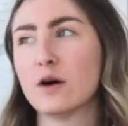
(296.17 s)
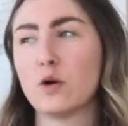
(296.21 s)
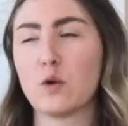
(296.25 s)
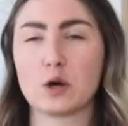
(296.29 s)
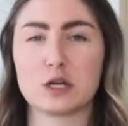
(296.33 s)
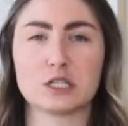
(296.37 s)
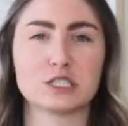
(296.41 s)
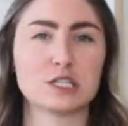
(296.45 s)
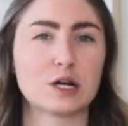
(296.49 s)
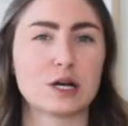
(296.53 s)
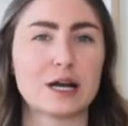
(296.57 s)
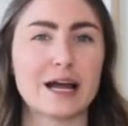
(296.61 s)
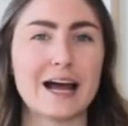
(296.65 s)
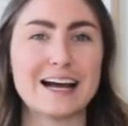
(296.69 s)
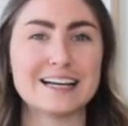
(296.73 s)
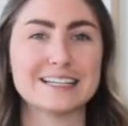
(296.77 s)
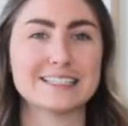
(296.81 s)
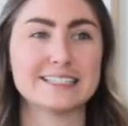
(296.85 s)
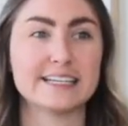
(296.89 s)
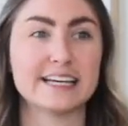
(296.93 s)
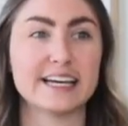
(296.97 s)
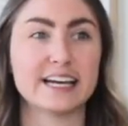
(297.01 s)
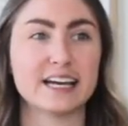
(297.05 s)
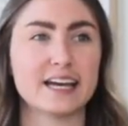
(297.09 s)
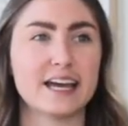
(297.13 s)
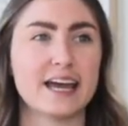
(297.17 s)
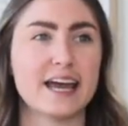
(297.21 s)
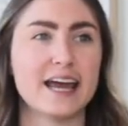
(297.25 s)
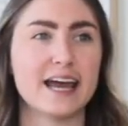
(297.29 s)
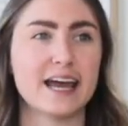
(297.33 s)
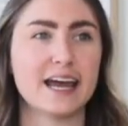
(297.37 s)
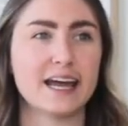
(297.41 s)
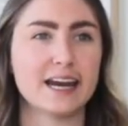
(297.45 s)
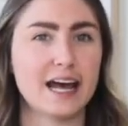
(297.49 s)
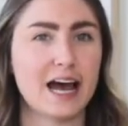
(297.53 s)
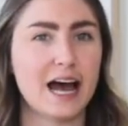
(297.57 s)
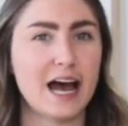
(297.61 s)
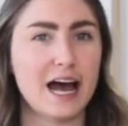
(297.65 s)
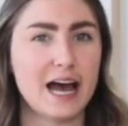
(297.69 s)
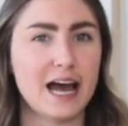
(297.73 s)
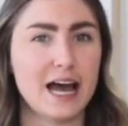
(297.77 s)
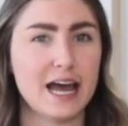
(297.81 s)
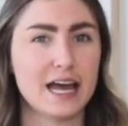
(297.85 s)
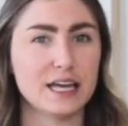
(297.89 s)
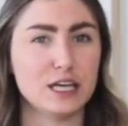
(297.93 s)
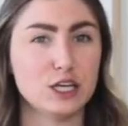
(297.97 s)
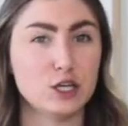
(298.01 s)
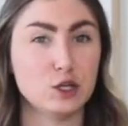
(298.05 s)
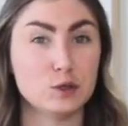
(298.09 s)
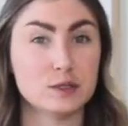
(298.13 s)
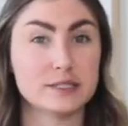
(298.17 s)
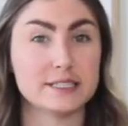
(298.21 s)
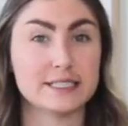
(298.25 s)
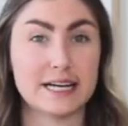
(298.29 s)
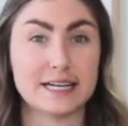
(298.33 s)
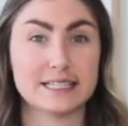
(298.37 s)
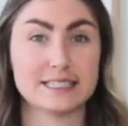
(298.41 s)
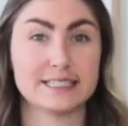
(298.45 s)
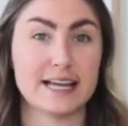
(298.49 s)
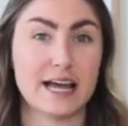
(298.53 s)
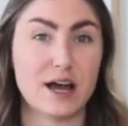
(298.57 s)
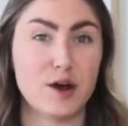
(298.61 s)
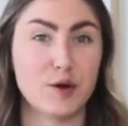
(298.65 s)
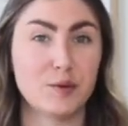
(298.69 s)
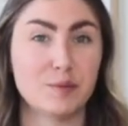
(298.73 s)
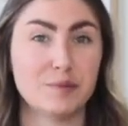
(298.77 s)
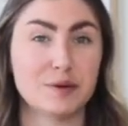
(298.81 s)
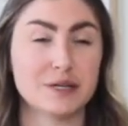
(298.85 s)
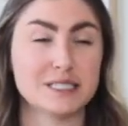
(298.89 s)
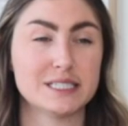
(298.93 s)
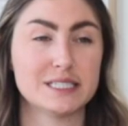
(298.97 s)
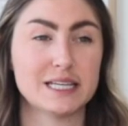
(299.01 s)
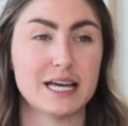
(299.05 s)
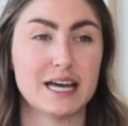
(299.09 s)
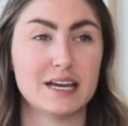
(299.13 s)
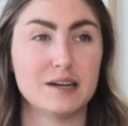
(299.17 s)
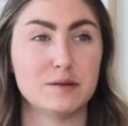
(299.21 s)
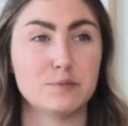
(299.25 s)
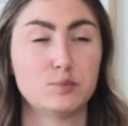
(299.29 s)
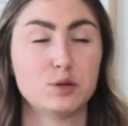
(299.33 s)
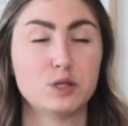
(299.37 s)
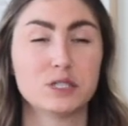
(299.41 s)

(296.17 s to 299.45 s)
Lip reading: or sarcastic, and I used that sound but said,